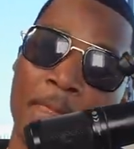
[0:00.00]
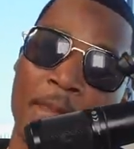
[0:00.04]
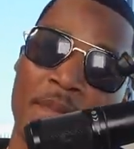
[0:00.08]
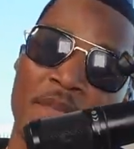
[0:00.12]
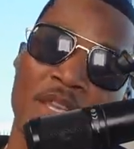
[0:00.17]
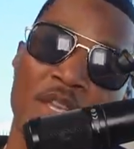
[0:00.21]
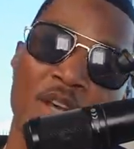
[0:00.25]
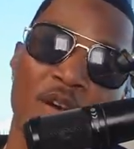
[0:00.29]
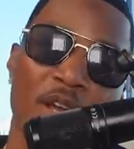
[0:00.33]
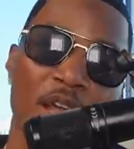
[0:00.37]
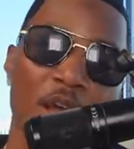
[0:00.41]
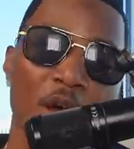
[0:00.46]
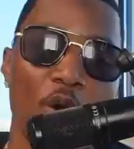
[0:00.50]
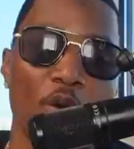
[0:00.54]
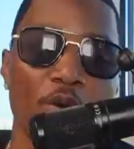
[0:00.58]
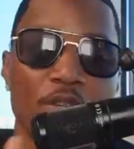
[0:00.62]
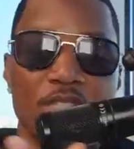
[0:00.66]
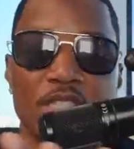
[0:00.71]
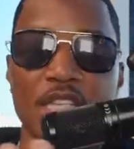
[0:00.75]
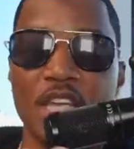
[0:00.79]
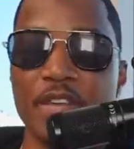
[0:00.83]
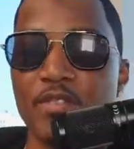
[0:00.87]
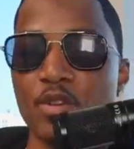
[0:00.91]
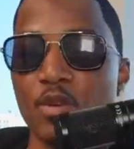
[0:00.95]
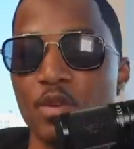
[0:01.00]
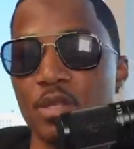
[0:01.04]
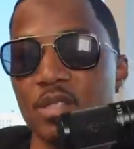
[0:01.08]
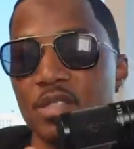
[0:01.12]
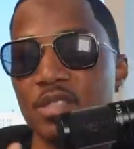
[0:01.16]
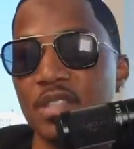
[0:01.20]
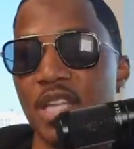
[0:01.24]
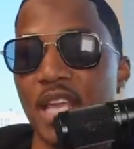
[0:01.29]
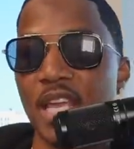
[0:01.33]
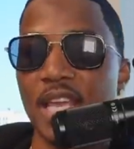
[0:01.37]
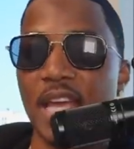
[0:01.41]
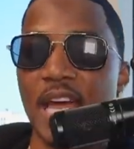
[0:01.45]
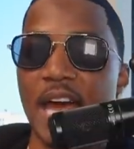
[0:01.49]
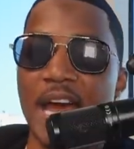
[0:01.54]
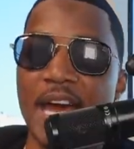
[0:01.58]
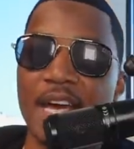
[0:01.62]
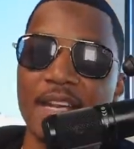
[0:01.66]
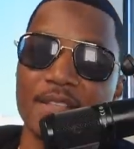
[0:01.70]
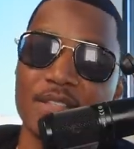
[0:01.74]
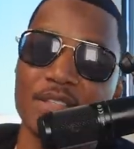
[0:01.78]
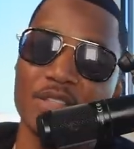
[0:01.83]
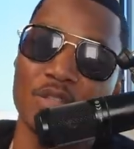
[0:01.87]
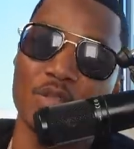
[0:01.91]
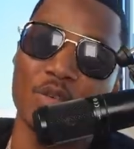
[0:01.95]
You know they always give you a stink
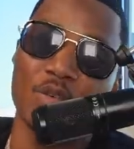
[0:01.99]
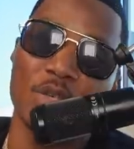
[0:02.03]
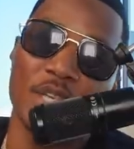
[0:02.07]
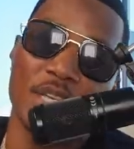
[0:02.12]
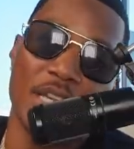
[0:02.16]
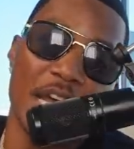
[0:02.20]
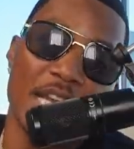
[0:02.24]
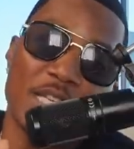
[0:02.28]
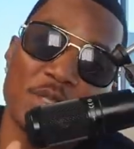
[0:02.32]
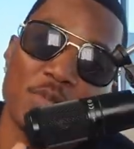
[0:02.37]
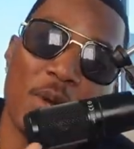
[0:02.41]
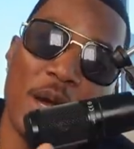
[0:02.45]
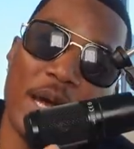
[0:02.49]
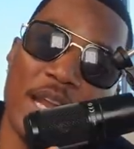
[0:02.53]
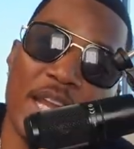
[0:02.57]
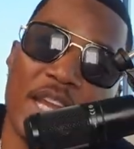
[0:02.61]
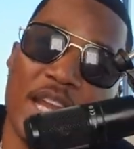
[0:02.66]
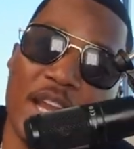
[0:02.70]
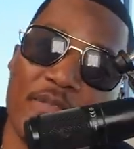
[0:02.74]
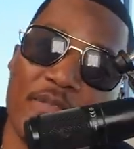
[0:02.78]
attitude, and that's why they